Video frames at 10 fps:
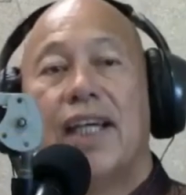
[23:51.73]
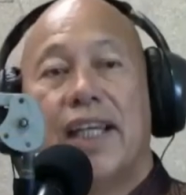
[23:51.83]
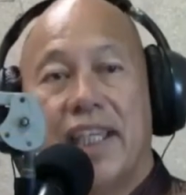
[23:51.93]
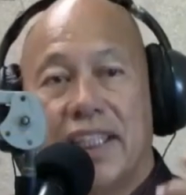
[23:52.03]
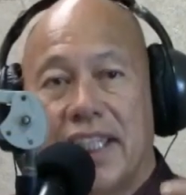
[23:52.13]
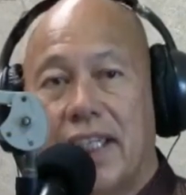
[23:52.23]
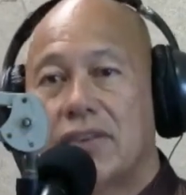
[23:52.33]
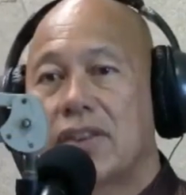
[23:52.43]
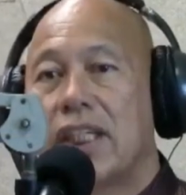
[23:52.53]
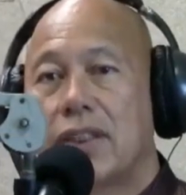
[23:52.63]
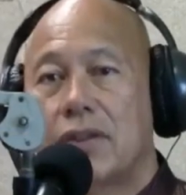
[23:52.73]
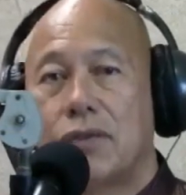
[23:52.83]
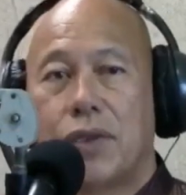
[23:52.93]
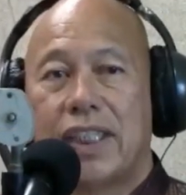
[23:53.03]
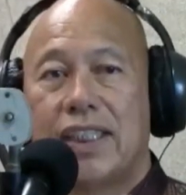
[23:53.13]
in the health care
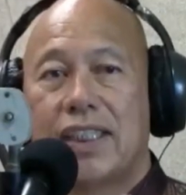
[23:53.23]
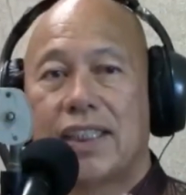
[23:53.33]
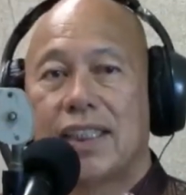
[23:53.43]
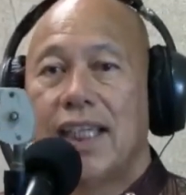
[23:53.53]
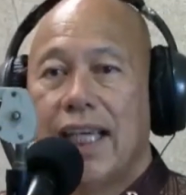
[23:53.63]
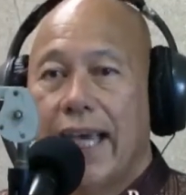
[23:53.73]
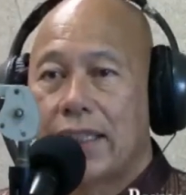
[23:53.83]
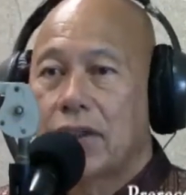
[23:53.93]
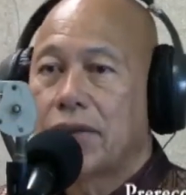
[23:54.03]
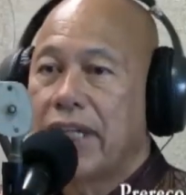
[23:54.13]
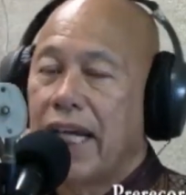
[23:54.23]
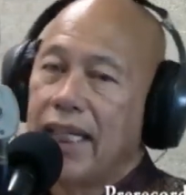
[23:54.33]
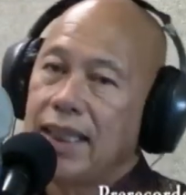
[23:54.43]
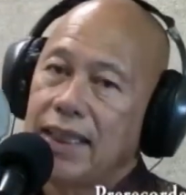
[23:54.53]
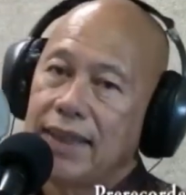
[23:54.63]
of one another, and
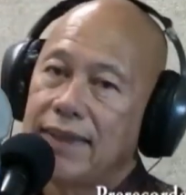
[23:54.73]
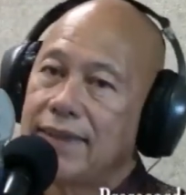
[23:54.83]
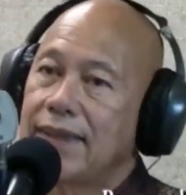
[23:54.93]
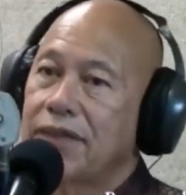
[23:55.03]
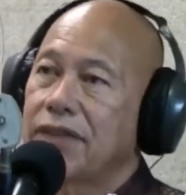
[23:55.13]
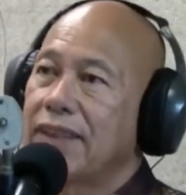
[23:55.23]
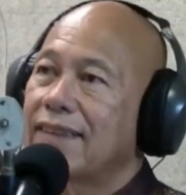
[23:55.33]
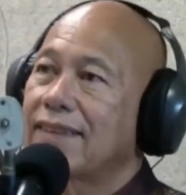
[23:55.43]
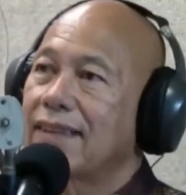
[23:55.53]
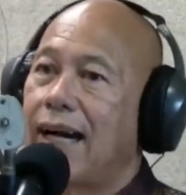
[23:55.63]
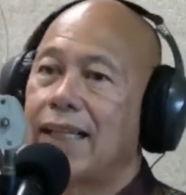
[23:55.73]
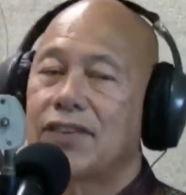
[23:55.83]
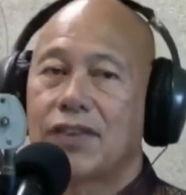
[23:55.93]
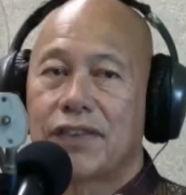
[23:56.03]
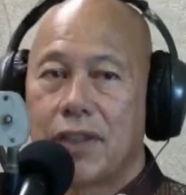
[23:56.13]
creating these different
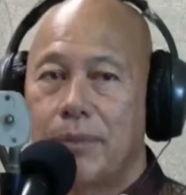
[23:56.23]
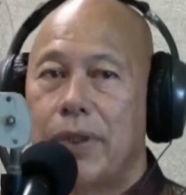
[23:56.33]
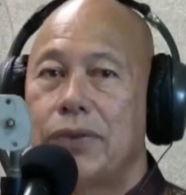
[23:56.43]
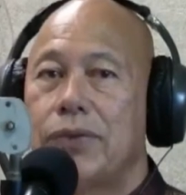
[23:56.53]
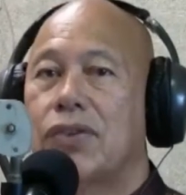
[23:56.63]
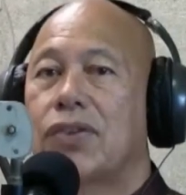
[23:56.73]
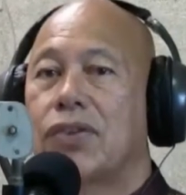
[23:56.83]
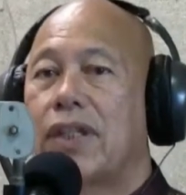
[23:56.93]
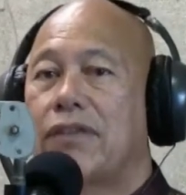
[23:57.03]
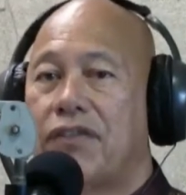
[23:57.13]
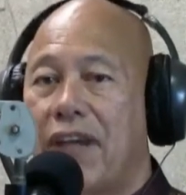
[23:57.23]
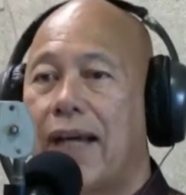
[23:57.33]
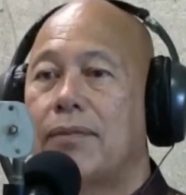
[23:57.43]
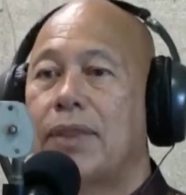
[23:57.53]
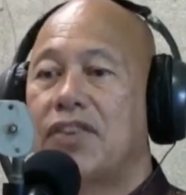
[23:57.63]
styles of communes, so that
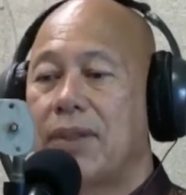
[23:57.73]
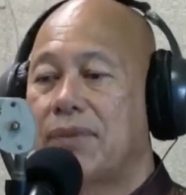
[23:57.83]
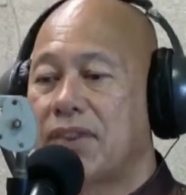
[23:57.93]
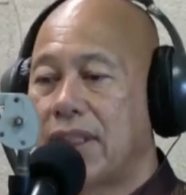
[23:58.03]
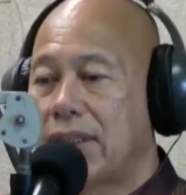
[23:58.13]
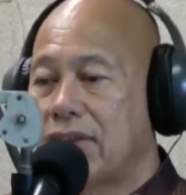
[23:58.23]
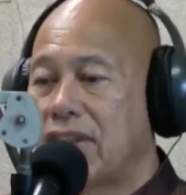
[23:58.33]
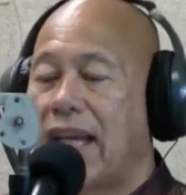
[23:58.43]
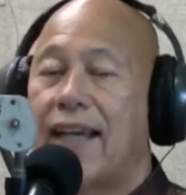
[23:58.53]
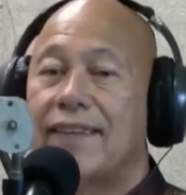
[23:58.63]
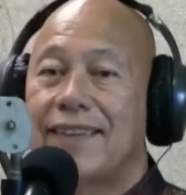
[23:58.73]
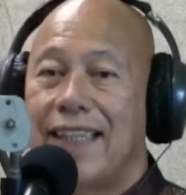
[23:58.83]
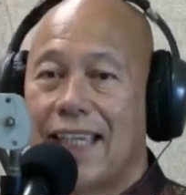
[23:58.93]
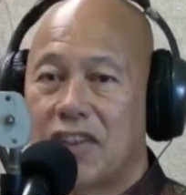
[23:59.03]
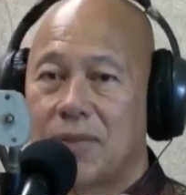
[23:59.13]
families themselves, as
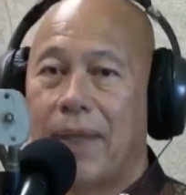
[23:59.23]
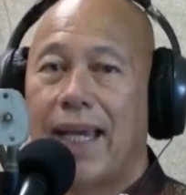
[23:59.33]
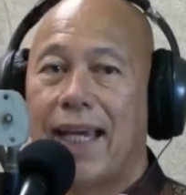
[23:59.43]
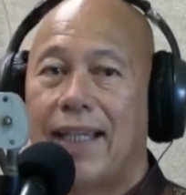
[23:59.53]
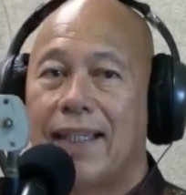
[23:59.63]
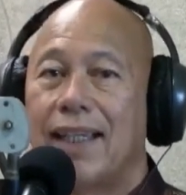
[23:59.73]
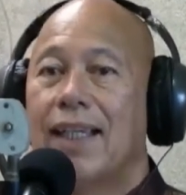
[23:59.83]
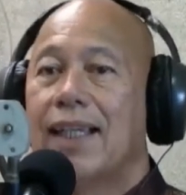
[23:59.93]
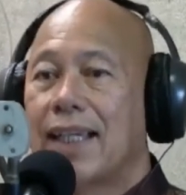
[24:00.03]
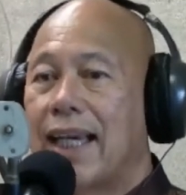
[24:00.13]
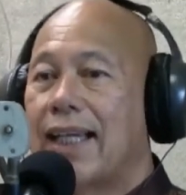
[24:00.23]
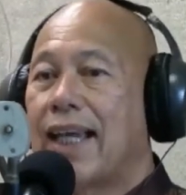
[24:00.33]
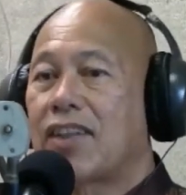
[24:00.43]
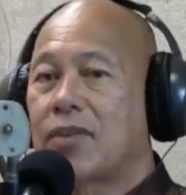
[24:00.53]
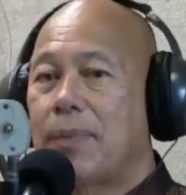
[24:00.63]
they expand, can
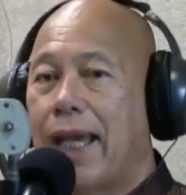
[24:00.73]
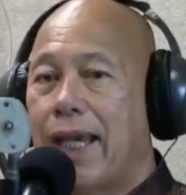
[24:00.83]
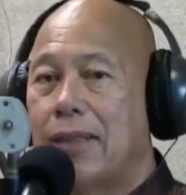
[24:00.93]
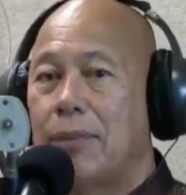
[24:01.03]
expand